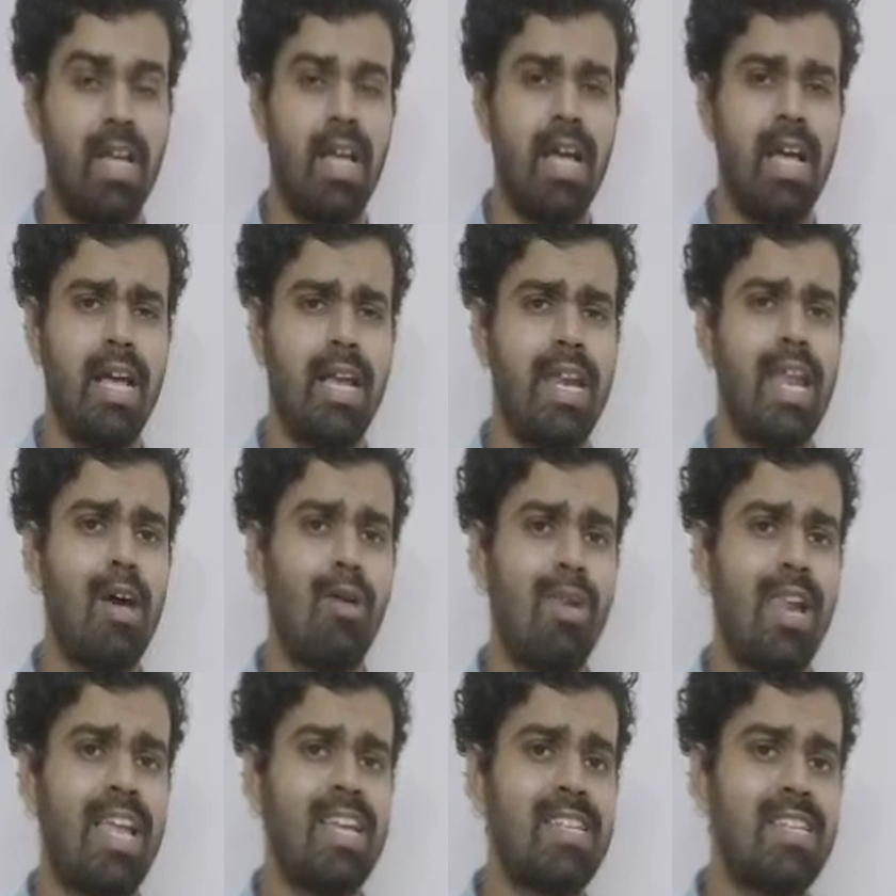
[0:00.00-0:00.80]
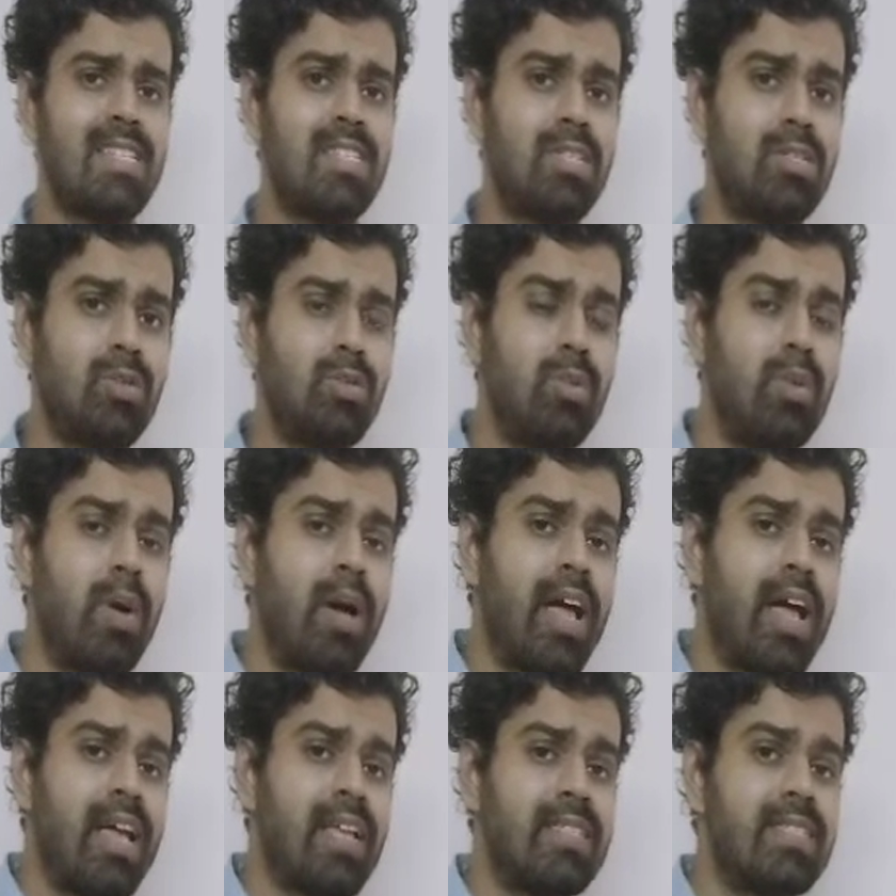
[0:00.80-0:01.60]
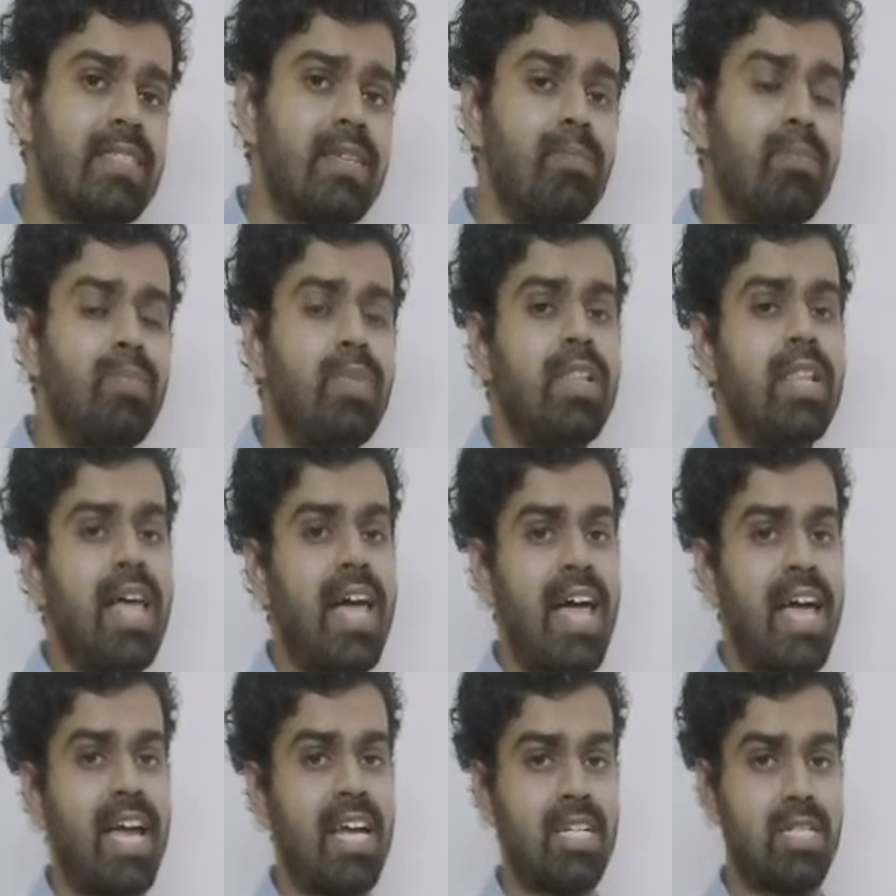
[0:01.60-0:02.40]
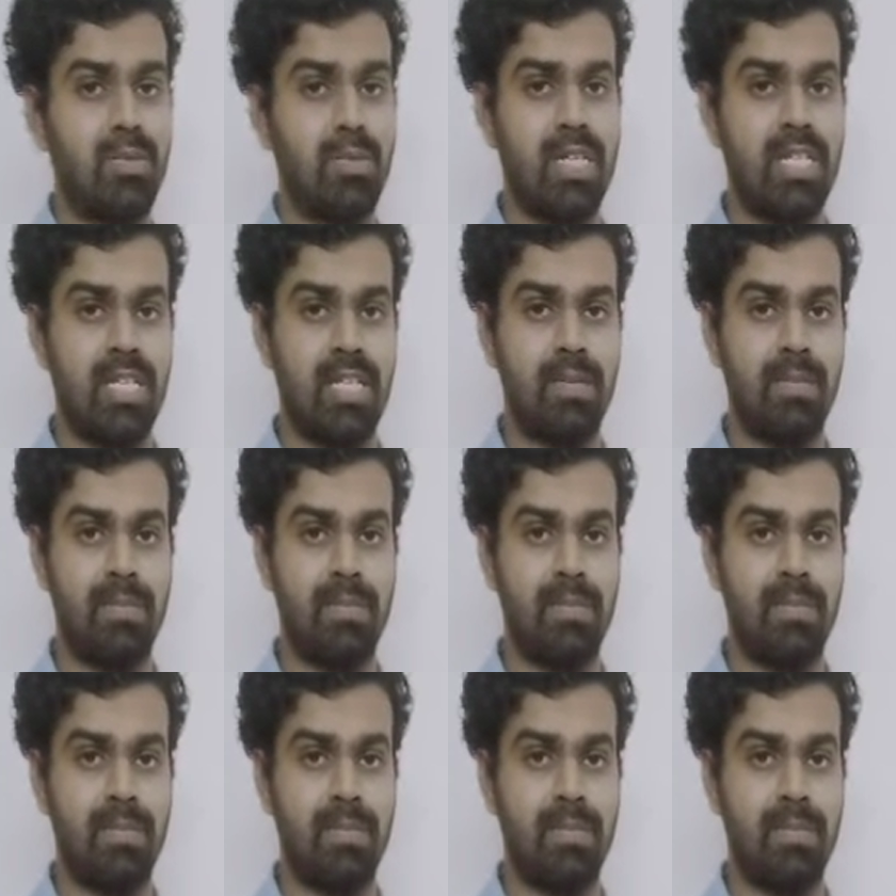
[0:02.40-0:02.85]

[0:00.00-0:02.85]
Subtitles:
Now let us do a simple activity